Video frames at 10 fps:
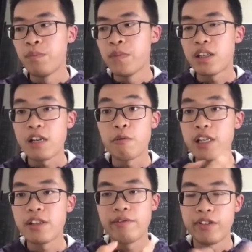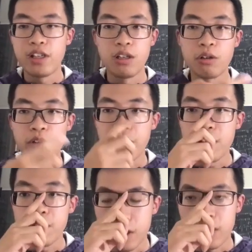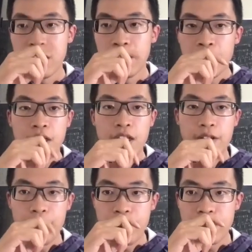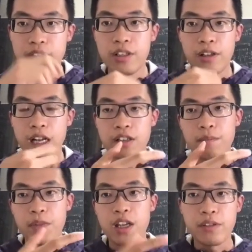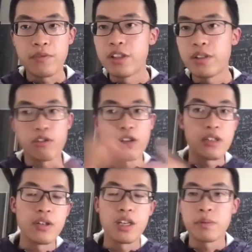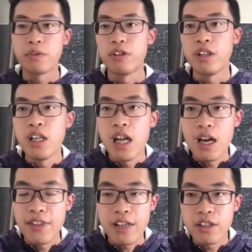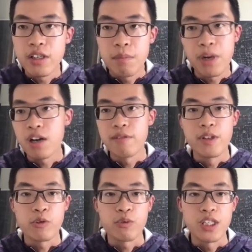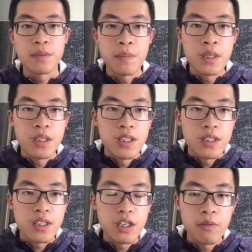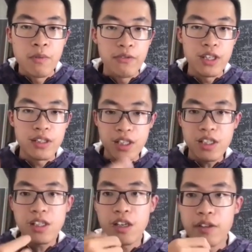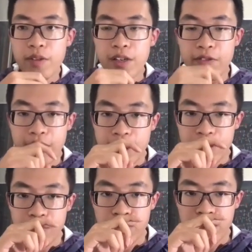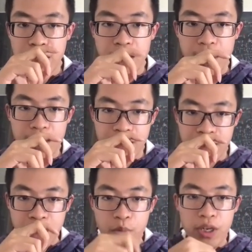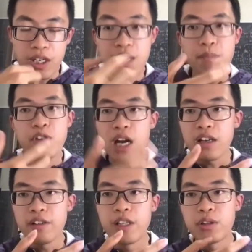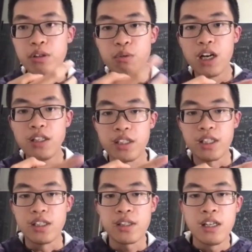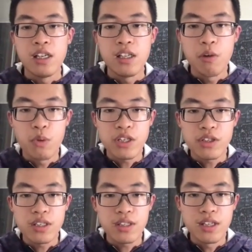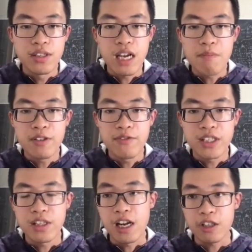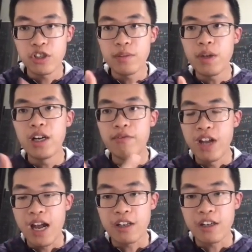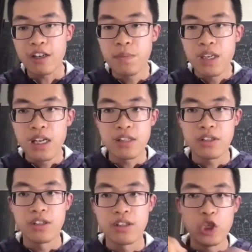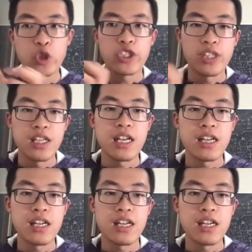get rid of the local minima if it's if it's trying to explore another part of the tree. So for the detail of this tree is we keep track of the two quantities, which is the number of the selection of the action at each state and